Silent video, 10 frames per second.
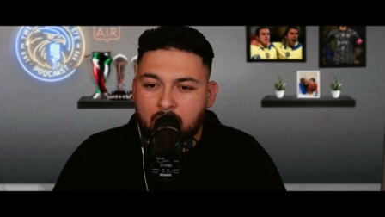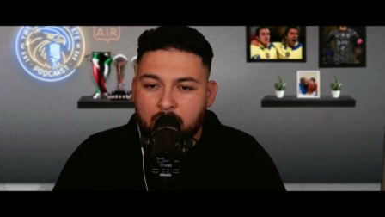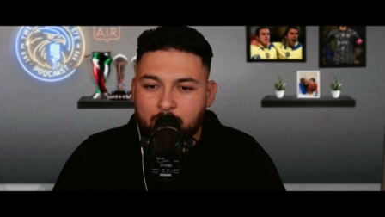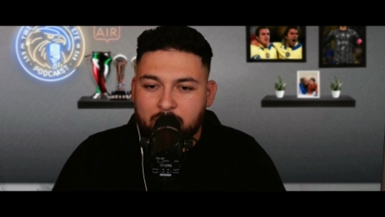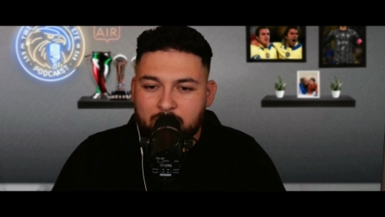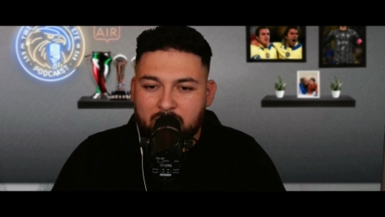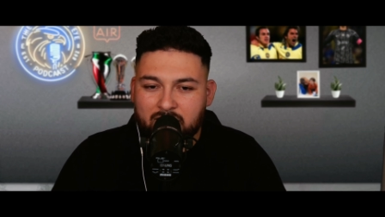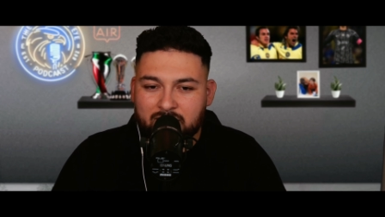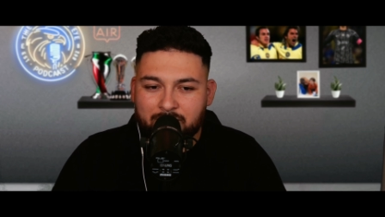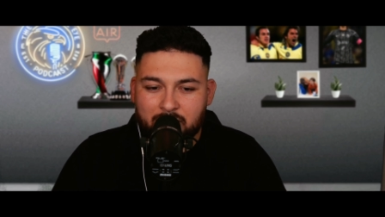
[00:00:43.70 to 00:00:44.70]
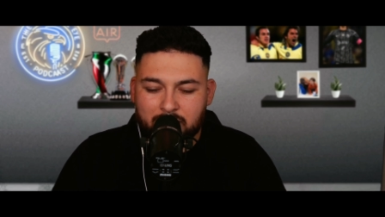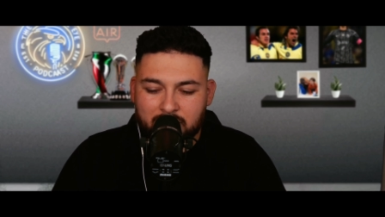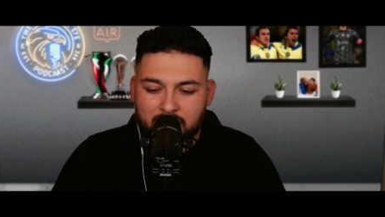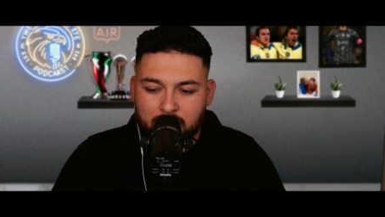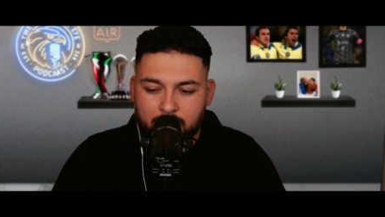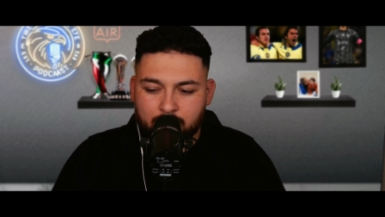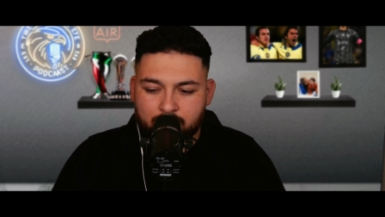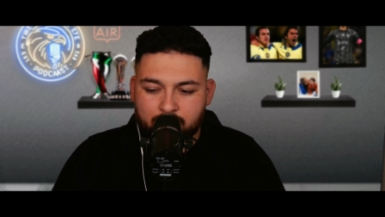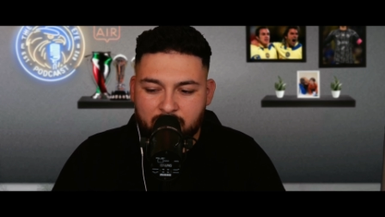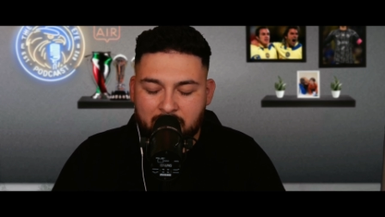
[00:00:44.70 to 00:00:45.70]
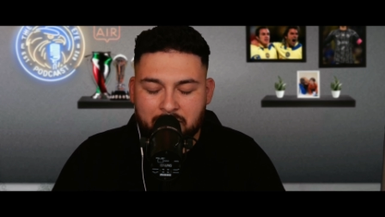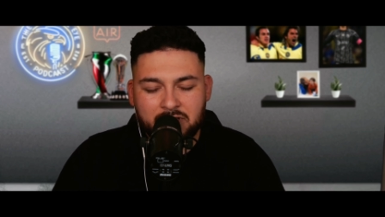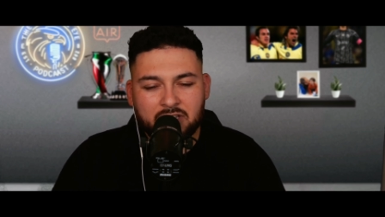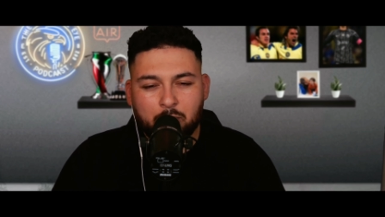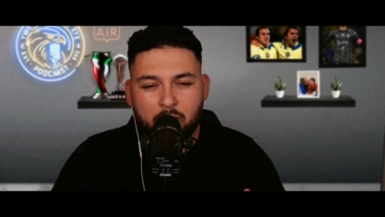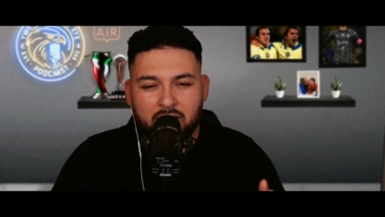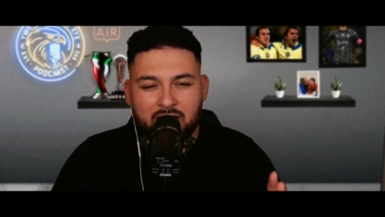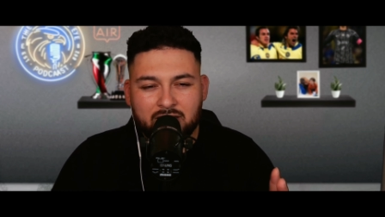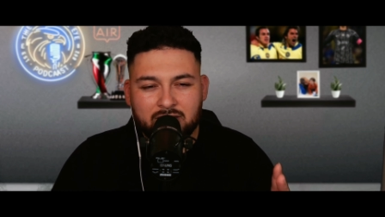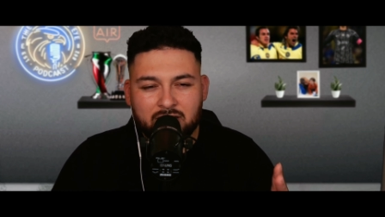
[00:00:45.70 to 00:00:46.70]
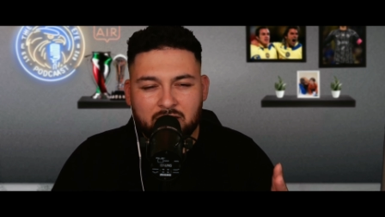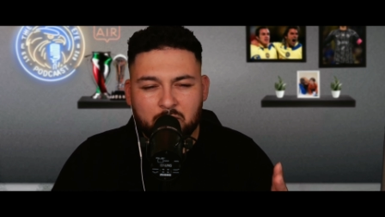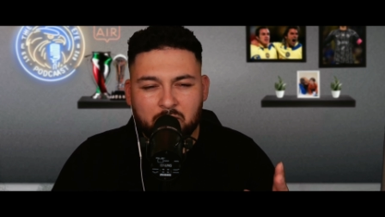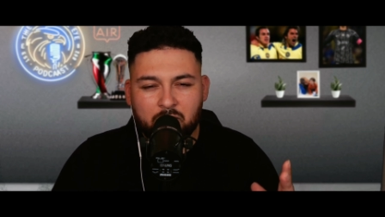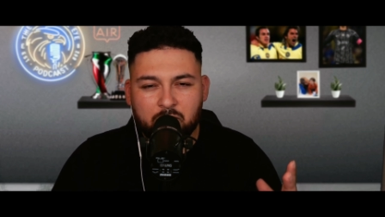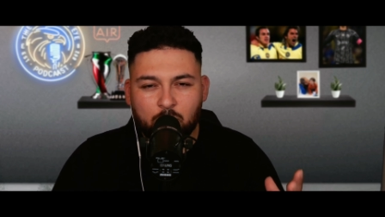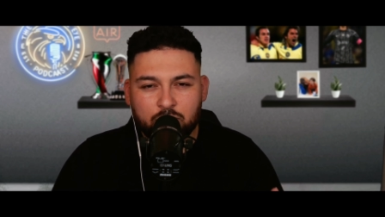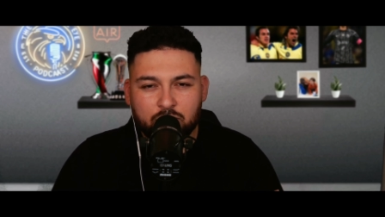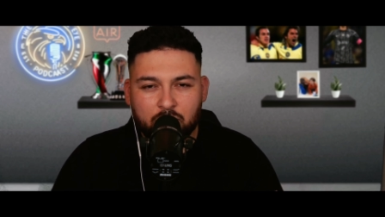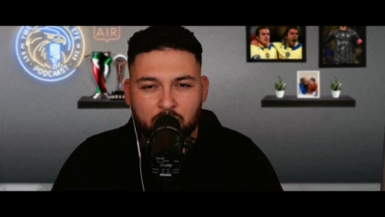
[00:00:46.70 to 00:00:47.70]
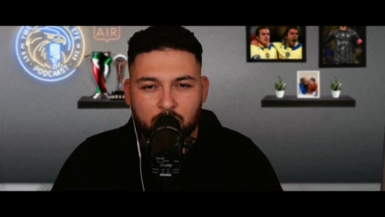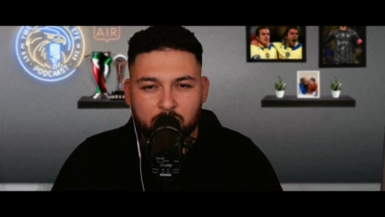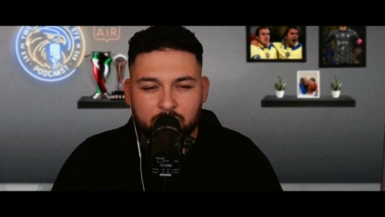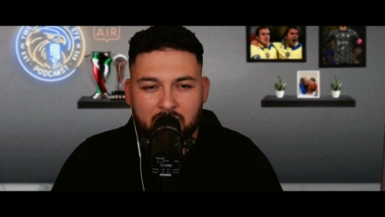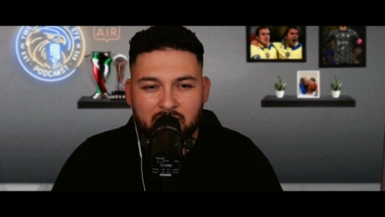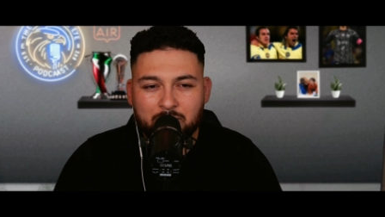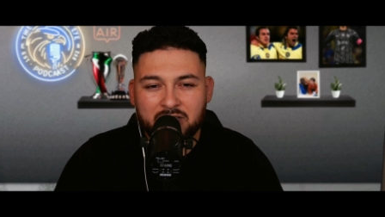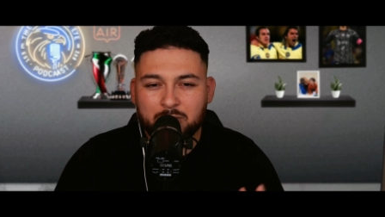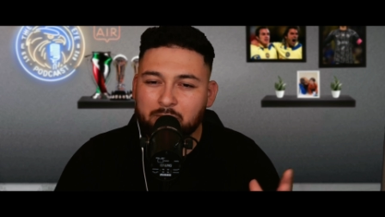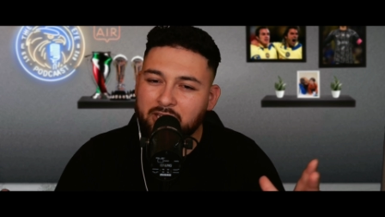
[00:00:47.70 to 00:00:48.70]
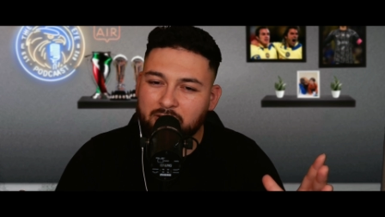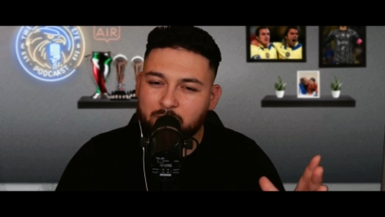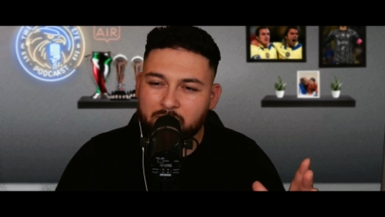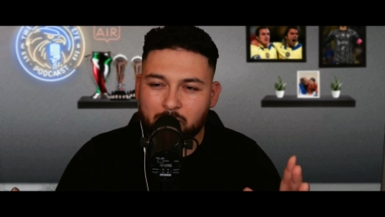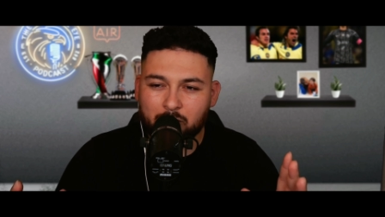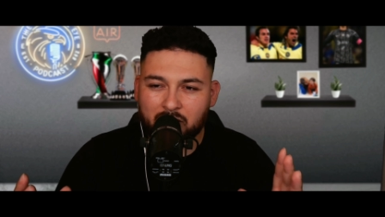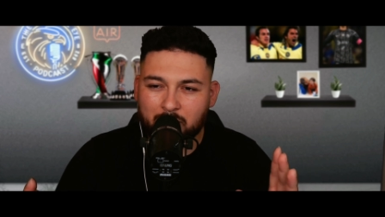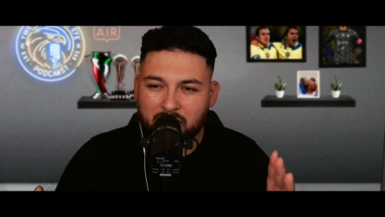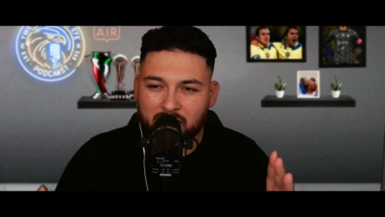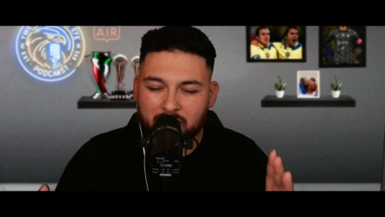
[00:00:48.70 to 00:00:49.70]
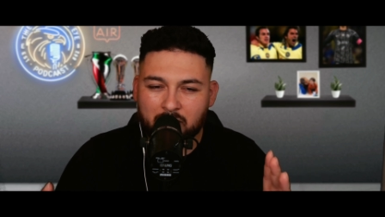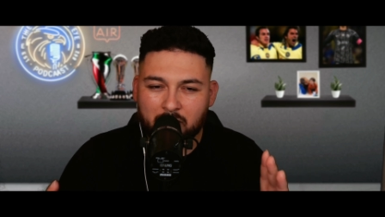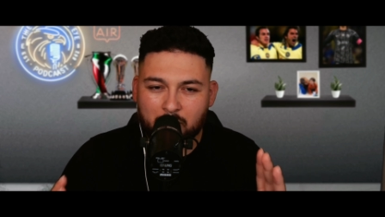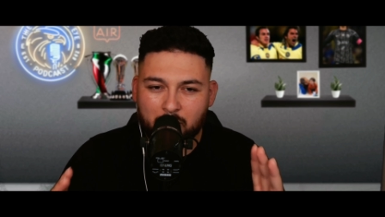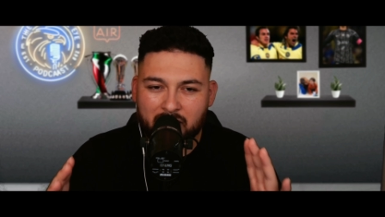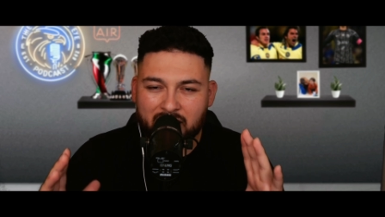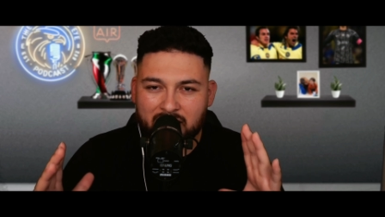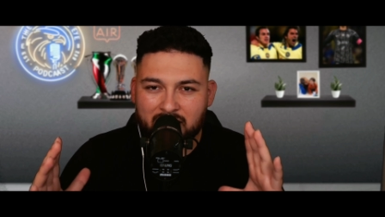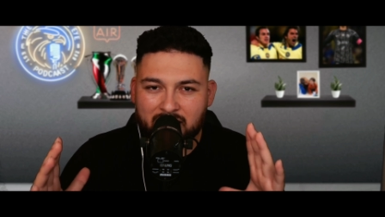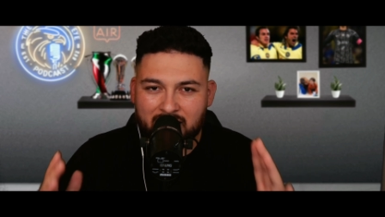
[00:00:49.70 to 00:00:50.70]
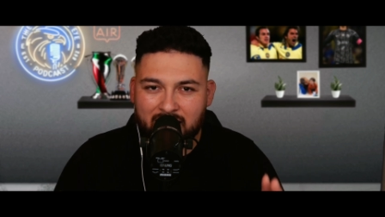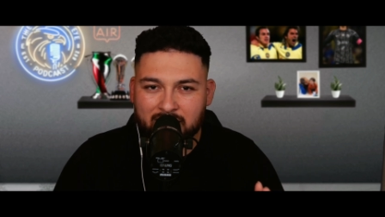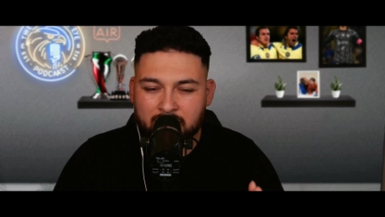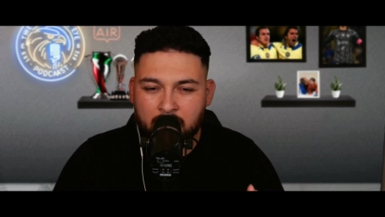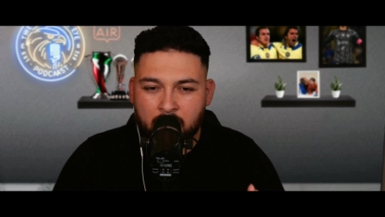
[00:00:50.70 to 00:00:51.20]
but because it feels like the podcast has come full circle. And let me explain a little bit what I mean by that.